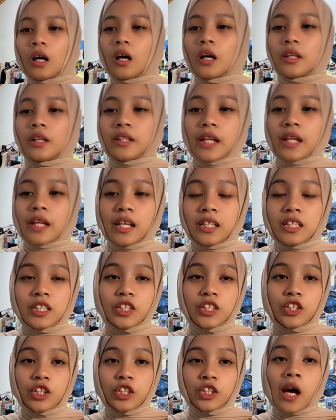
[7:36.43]

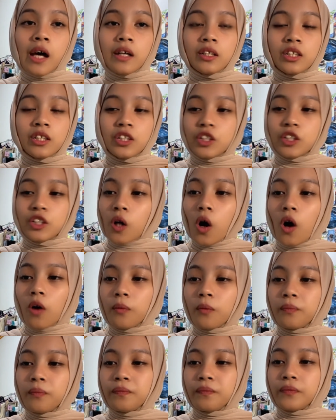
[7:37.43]
Next, check the
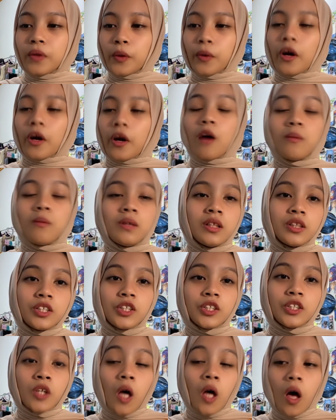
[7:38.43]
job
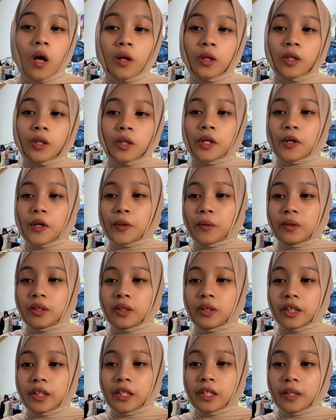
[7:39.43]
requirements
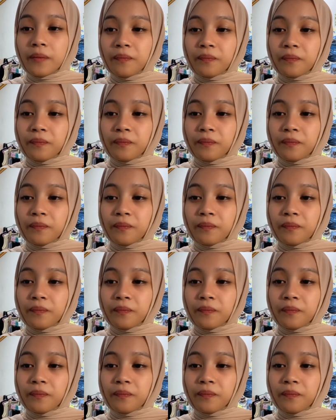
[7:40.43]
clearly.